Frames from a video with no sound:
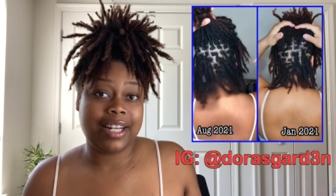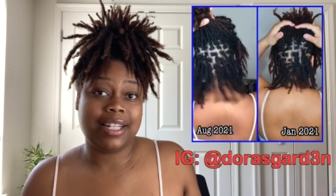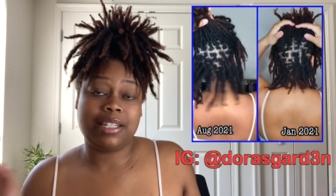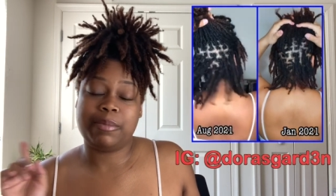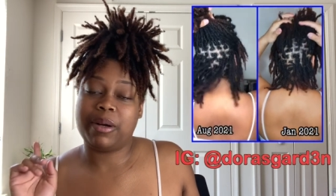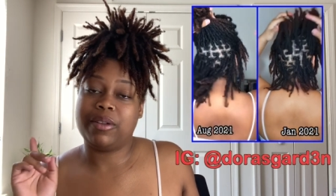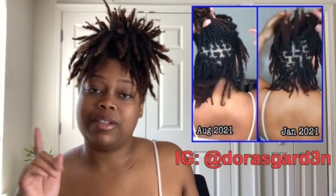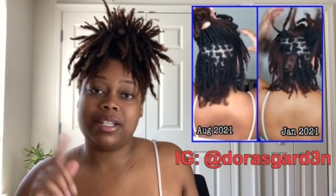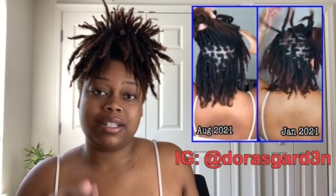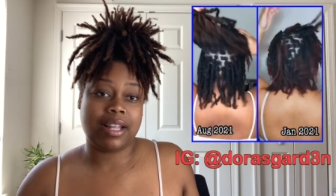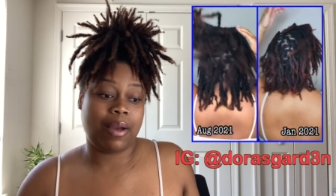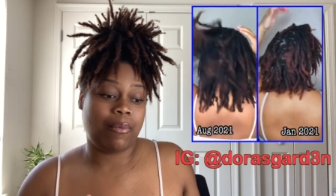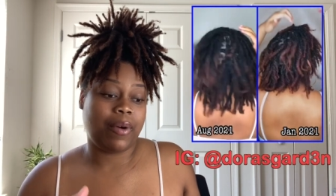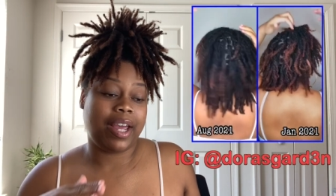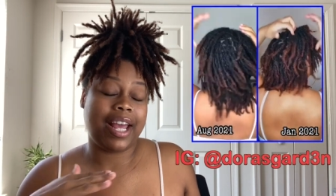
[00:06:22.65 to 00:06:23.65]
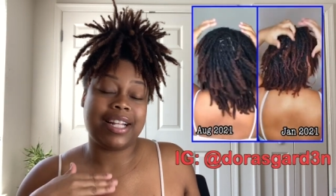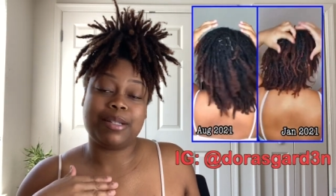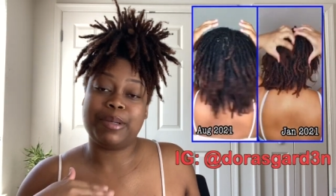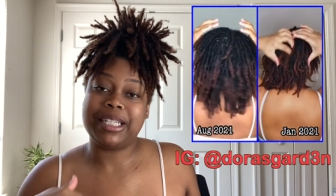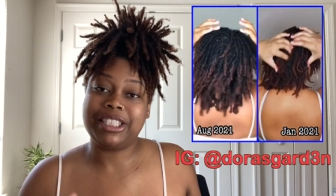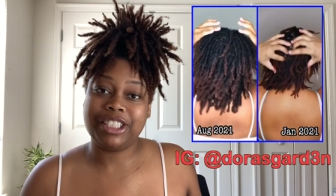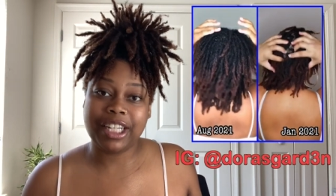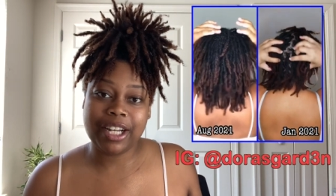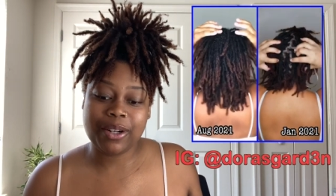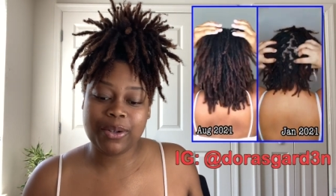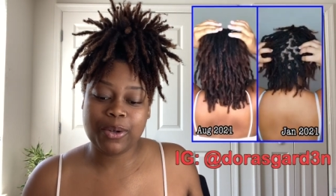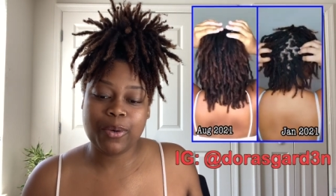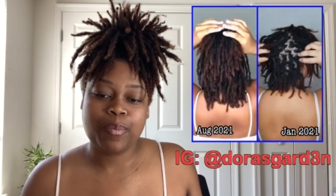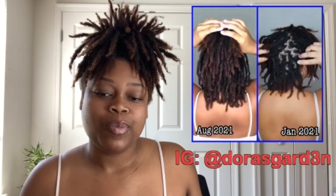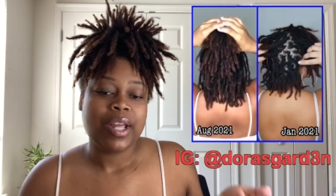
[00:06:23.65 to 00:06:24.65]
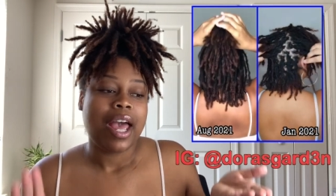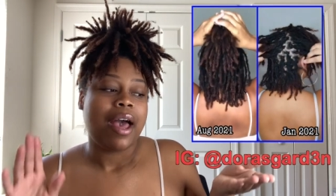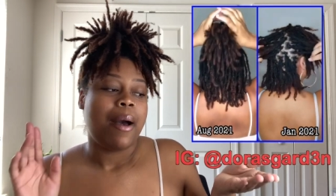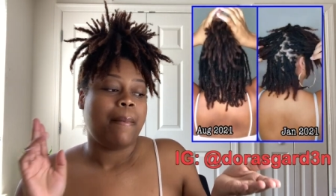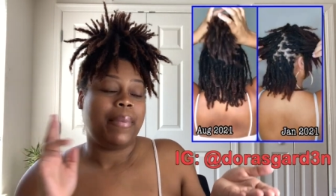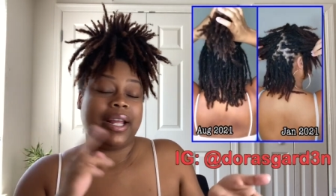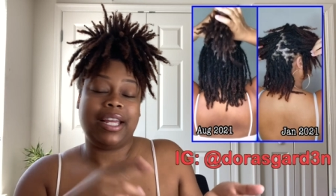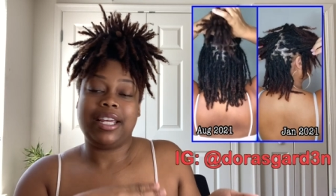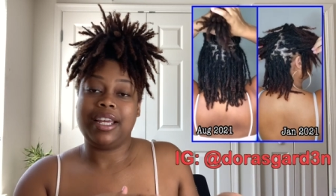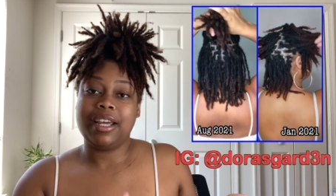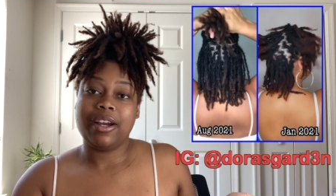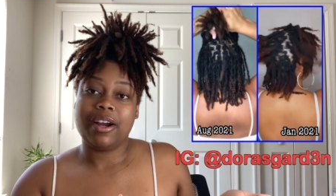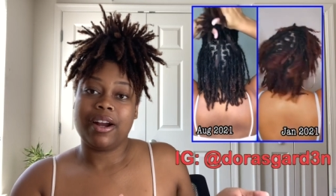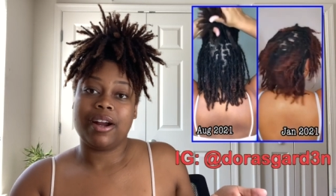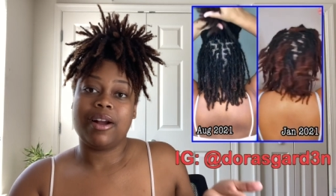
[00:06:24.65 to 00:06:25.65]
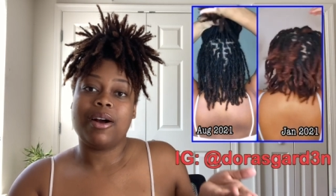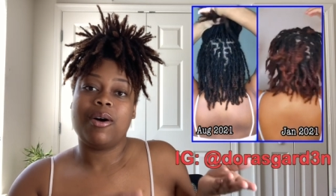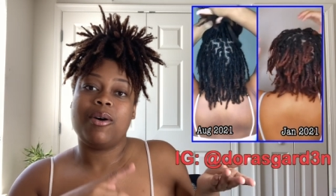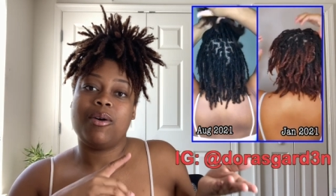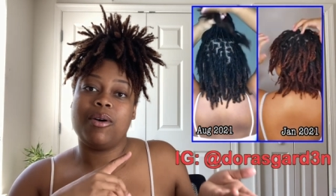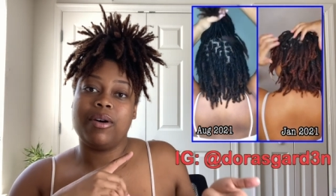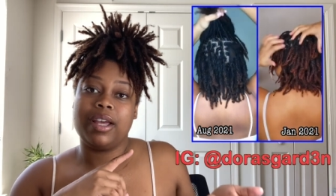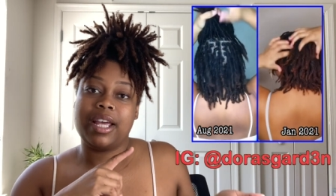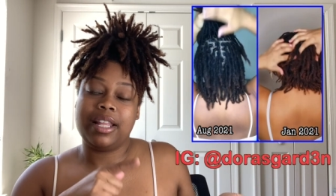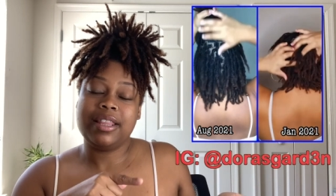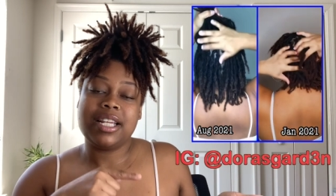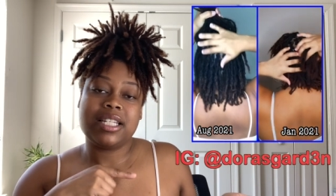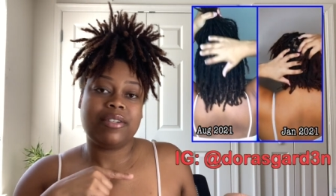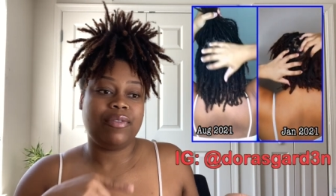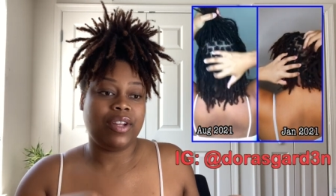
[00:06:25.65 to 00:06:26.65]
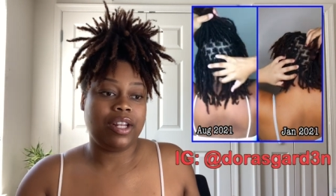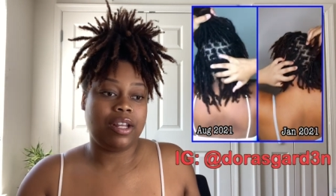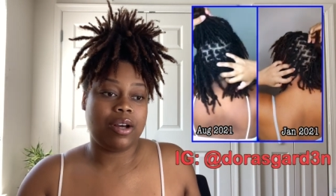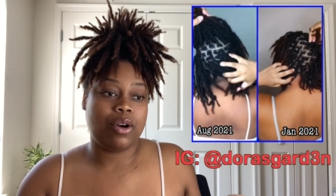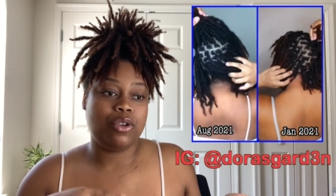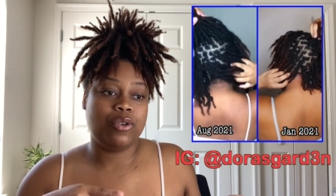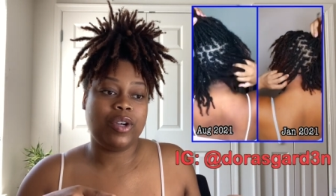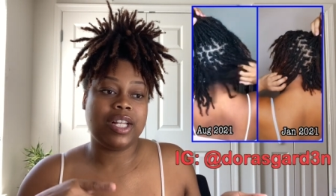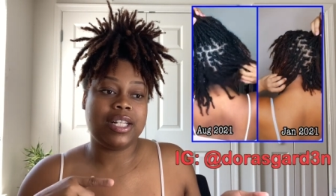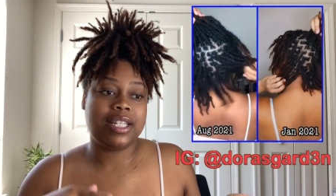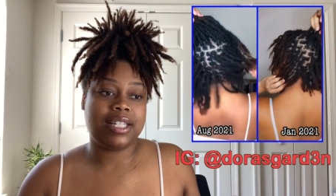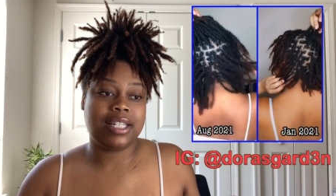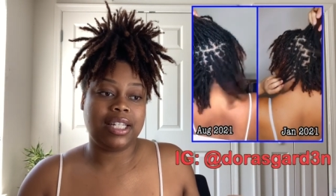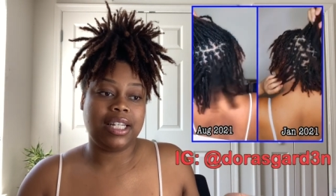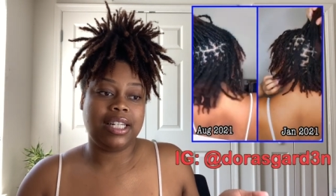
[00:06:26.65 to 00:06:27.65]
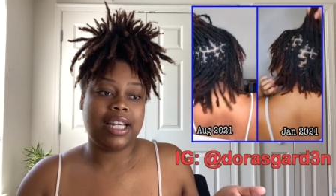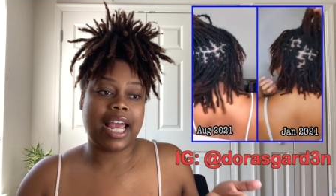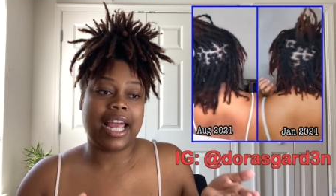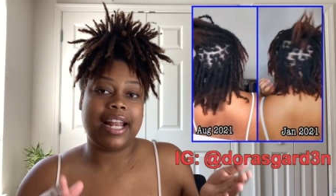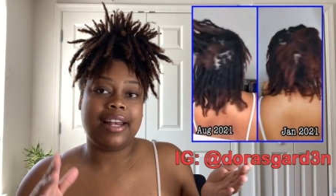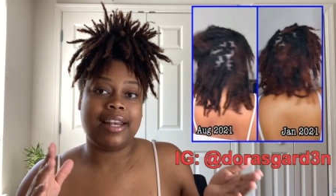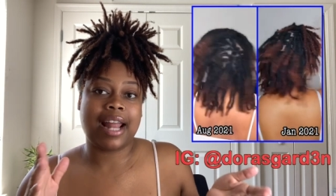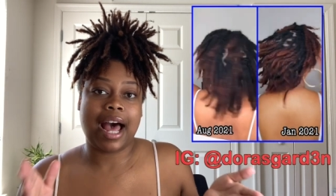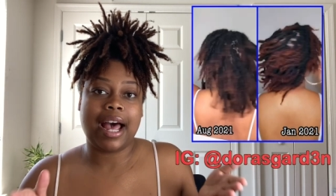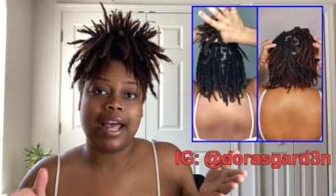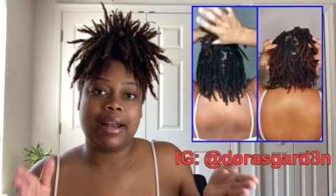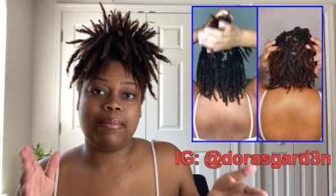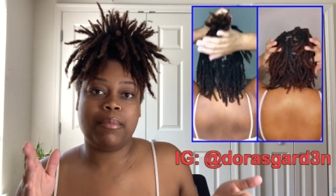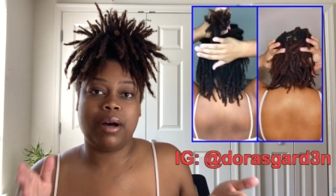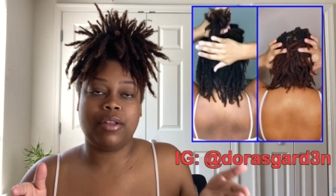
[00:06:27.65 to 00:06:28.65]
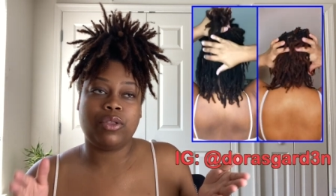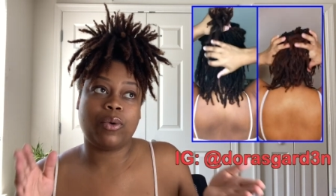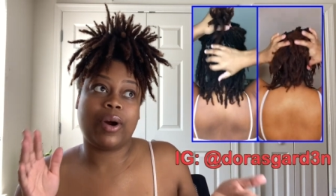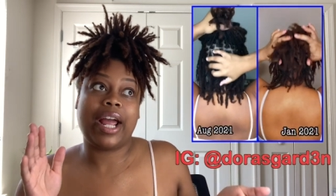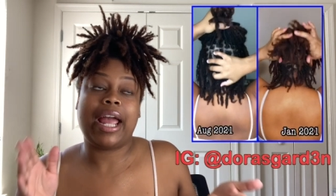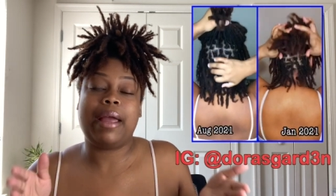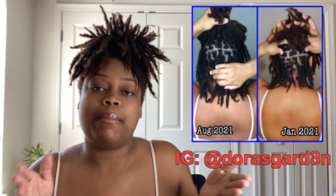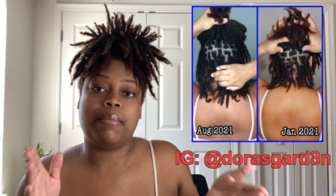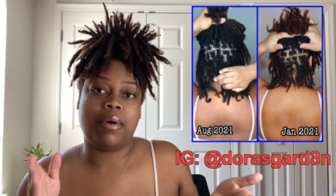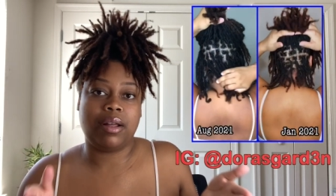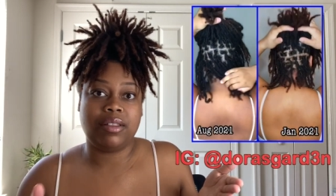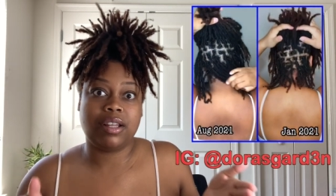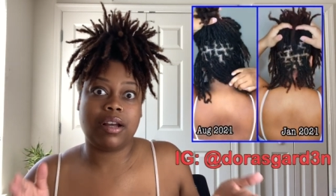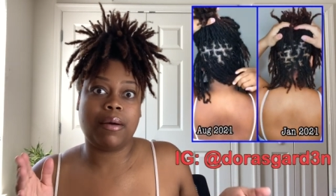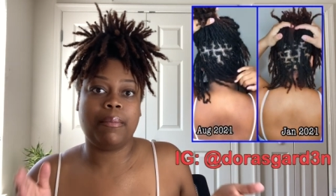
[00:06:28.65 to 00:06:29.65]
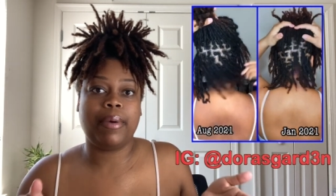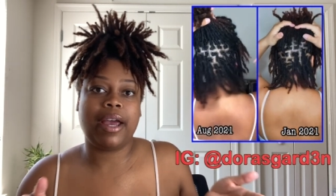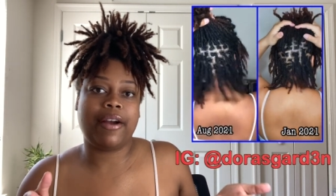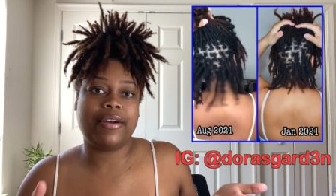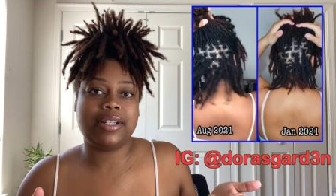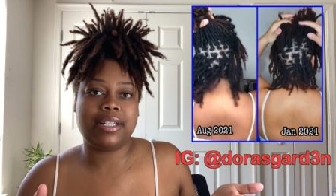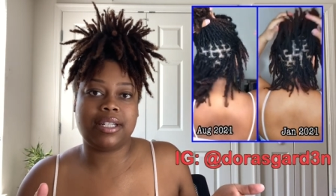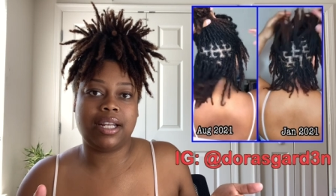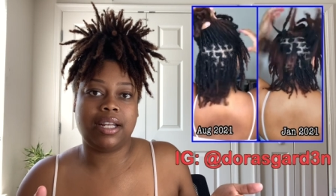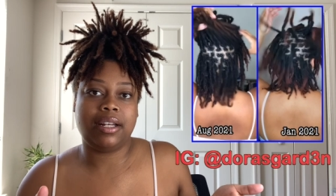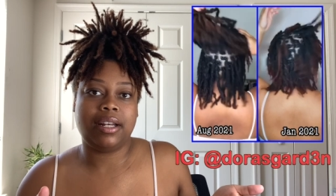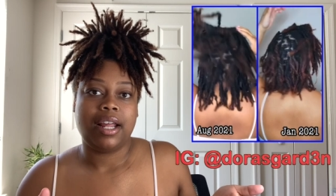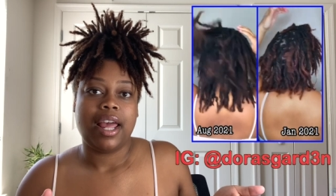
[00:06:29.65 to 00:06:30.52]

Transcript: It's spelled the same way as my channel, but here in this video you can see a nine month or eight month comparison,